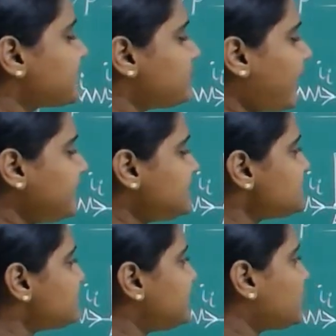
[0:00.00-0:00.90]
minus
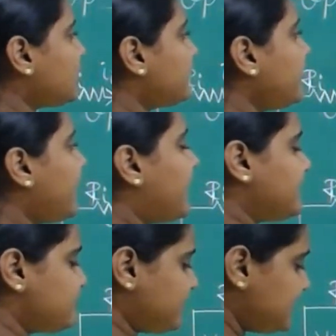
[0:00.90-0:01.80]
V0 by
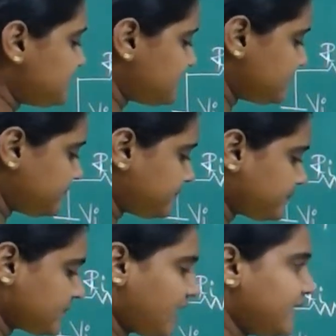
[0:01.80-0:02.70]
Rf is
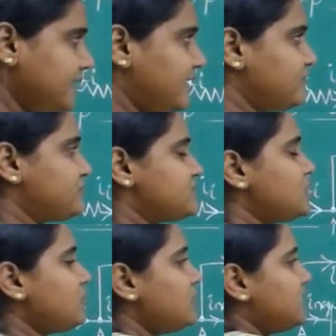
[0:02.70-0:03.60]
IF. So
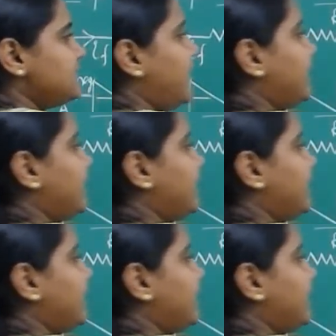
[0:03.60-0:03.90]
that